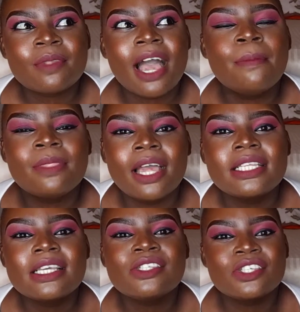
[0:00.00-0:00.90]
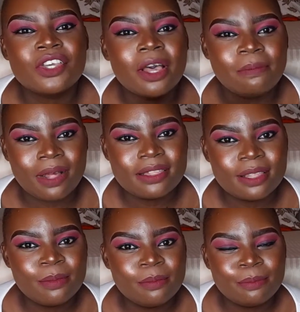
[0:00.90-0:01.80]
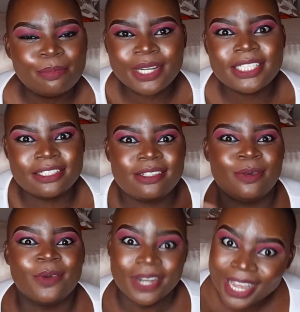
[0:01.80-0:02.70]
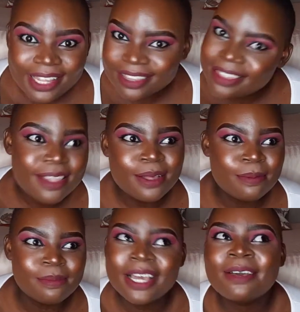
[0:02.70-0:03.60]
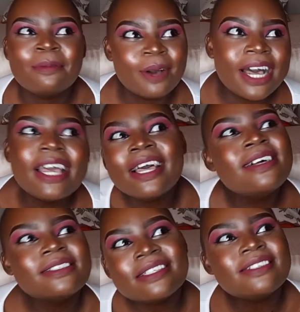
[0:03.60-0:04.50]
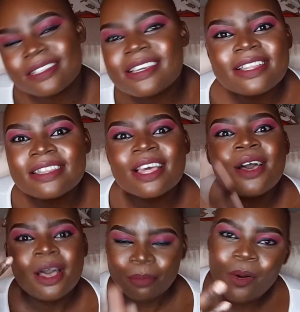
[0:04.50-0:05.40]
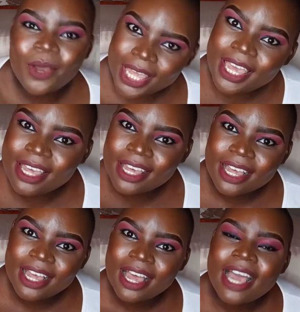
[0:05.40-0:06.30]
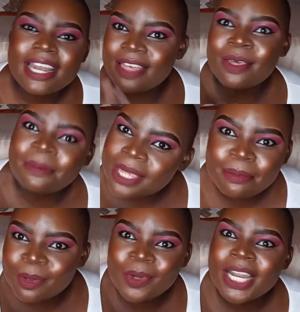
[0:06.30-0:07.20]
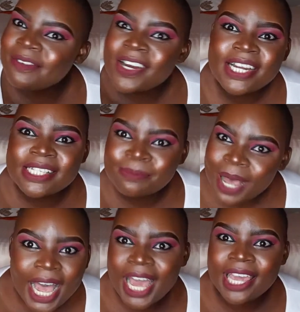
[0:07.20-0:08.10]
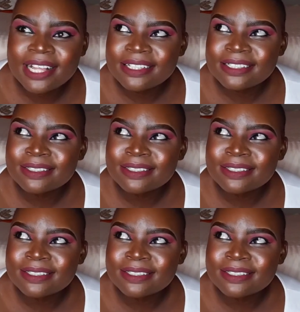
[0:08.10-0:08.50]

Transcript: I'm not insecure about them, but I just don't like them. Like, why are these teeth poking at other people whenever they smile?